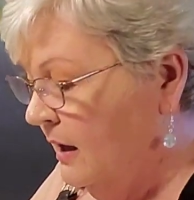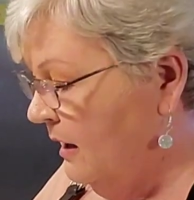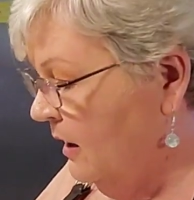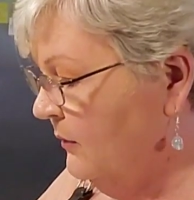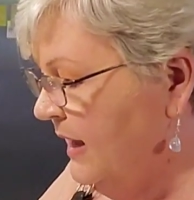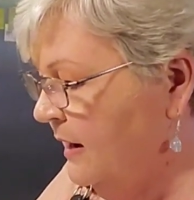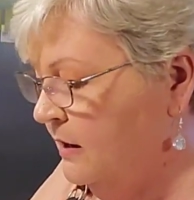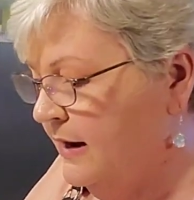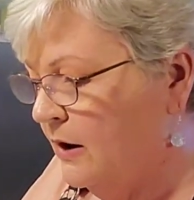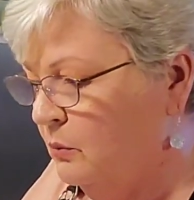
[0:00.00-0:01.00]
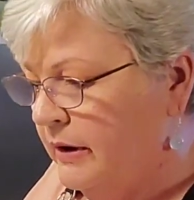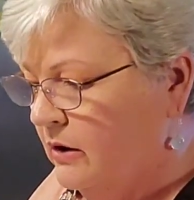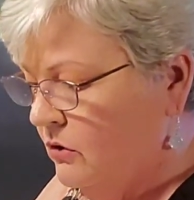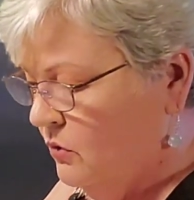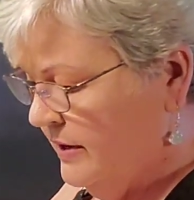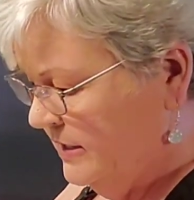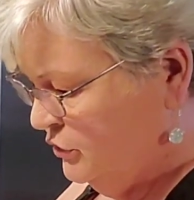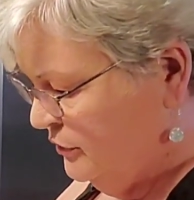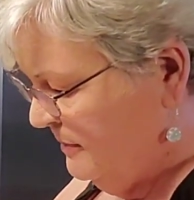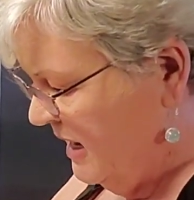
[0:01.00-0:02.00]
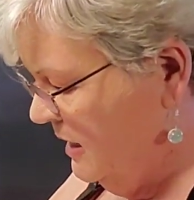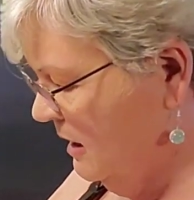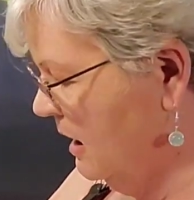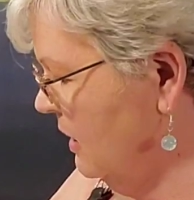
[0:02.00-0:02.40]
Okay, everyone, here is